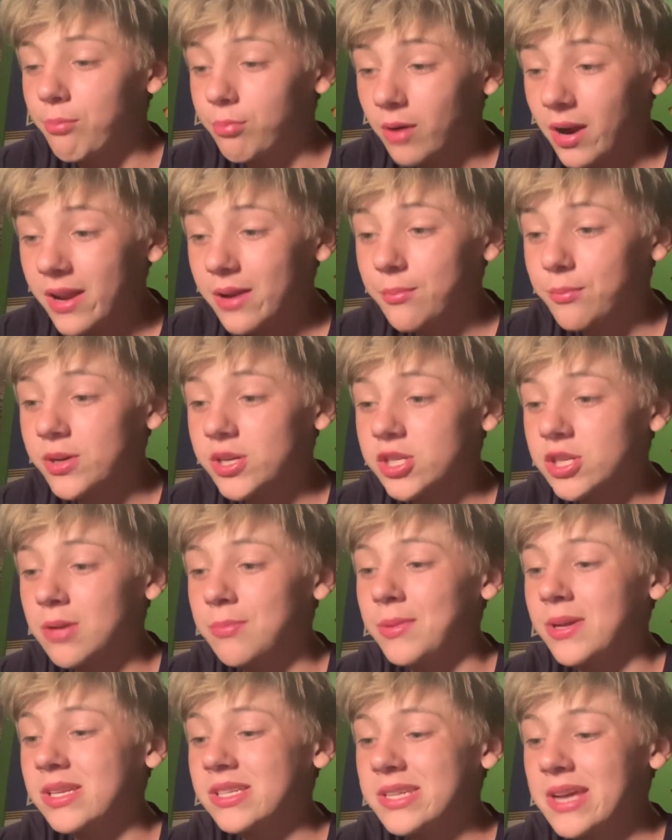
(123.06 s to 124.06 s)
Braden
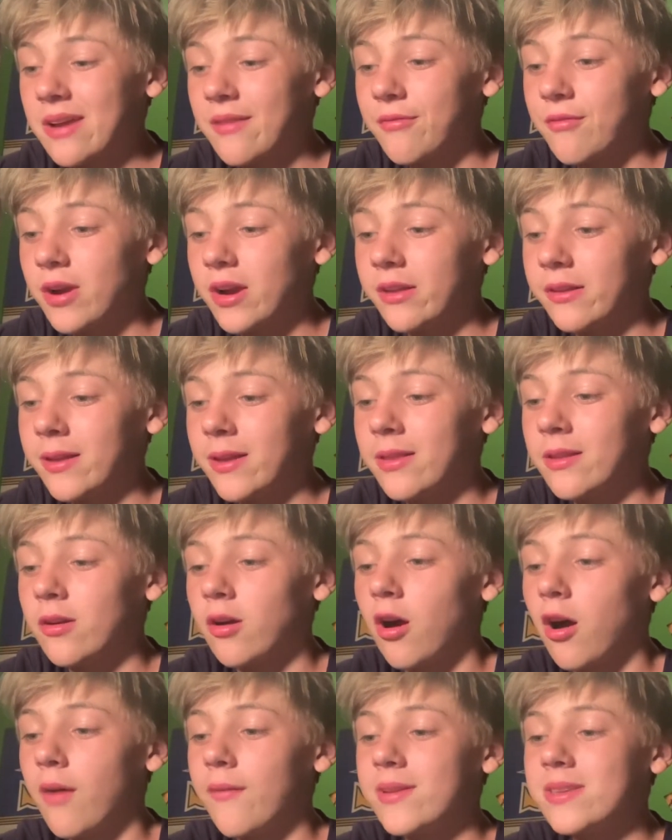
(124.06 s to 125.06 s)
Bishop, Jake Fraley, and then
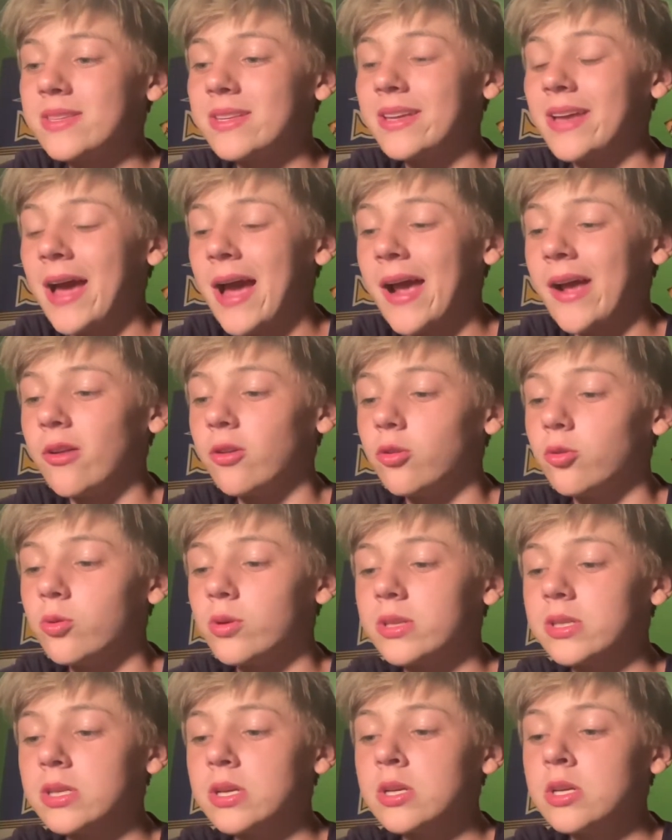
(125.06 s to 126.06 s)
obviously Kyle
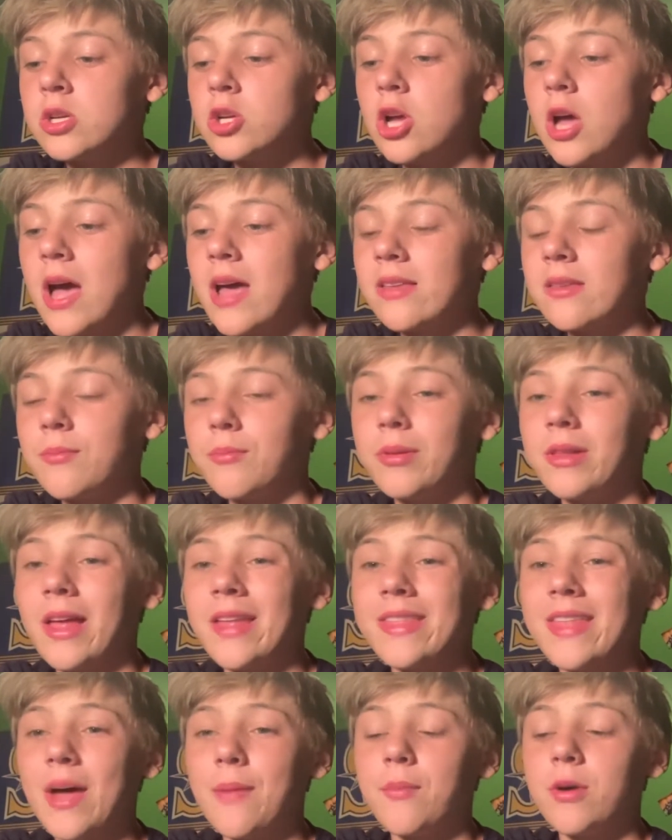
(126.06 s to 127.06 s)
Lewis hasn't
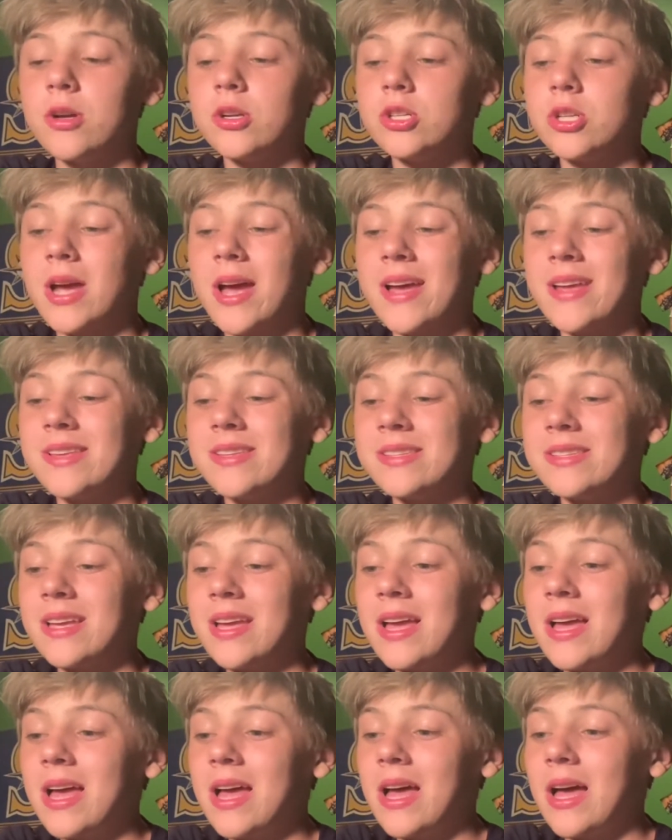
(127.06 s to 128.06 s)
played that much, has
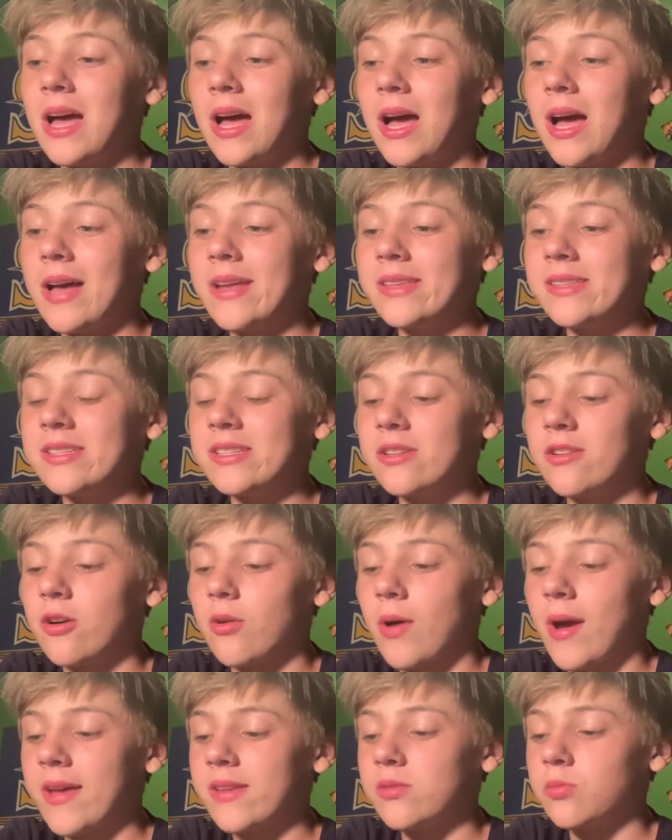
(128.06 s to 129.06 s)
uh,
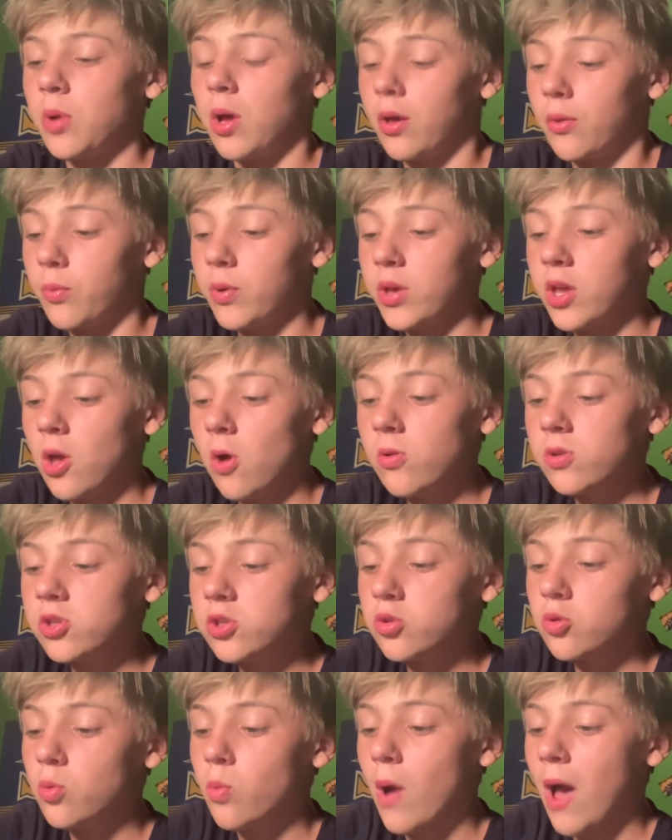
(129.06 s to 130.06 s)
0 as well. We go
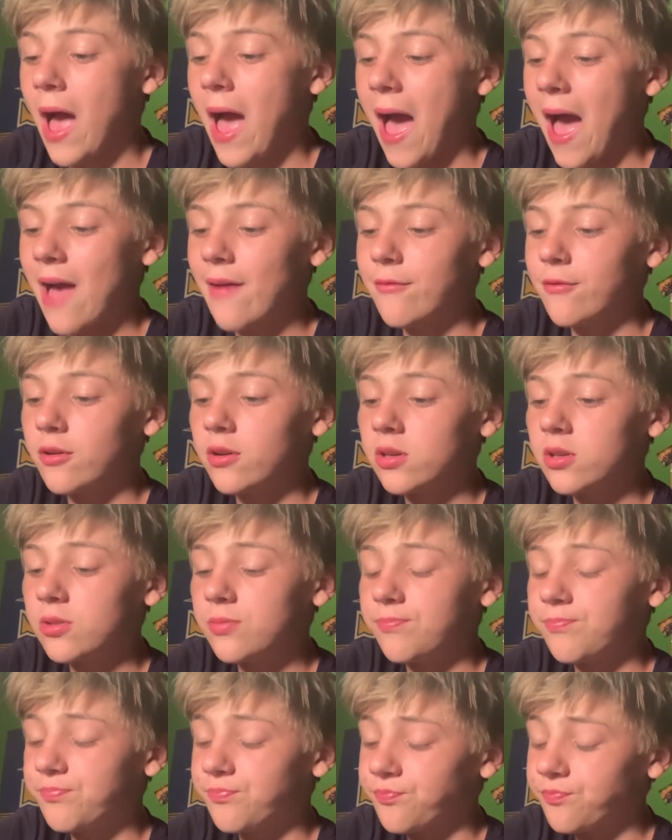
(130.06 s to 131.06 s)
to average
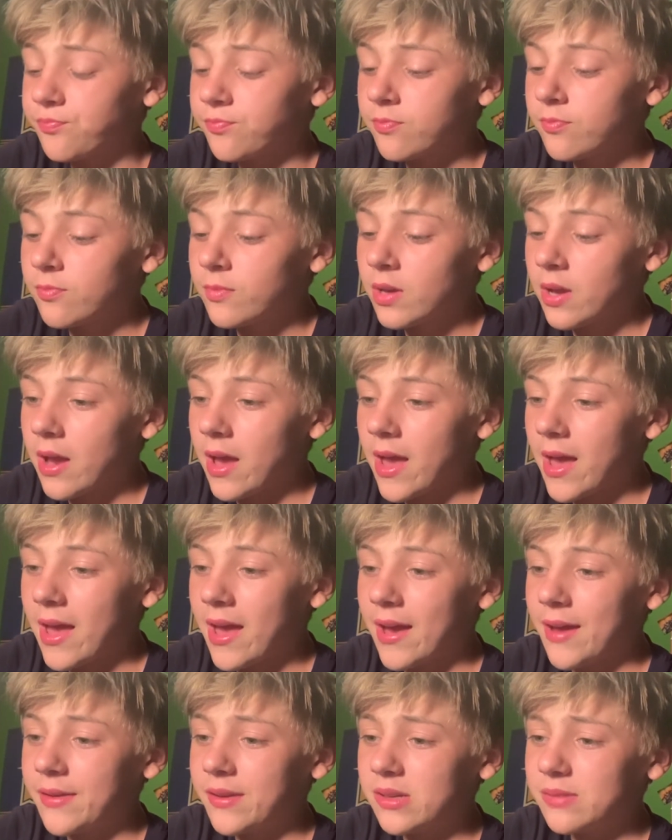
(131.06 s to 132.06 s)

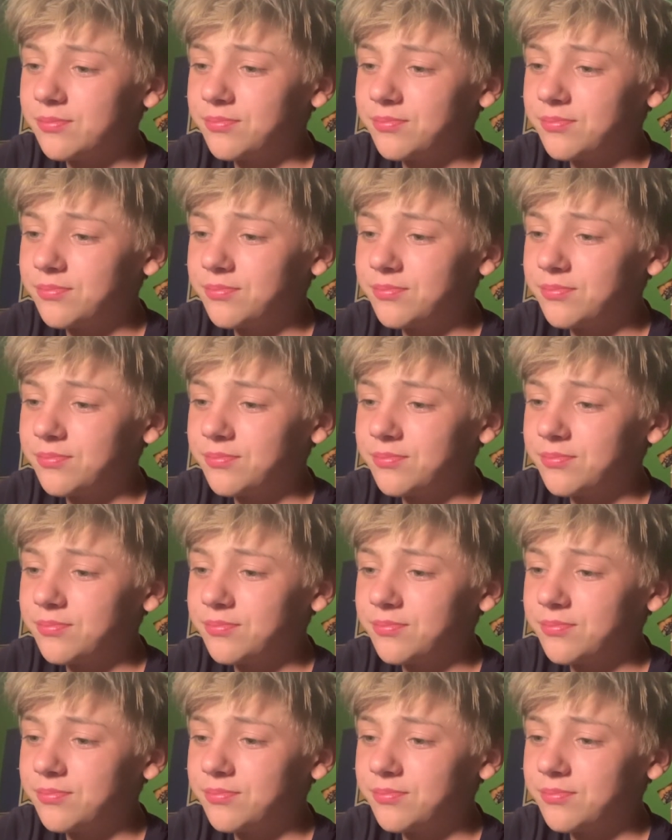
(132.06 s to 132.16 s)
and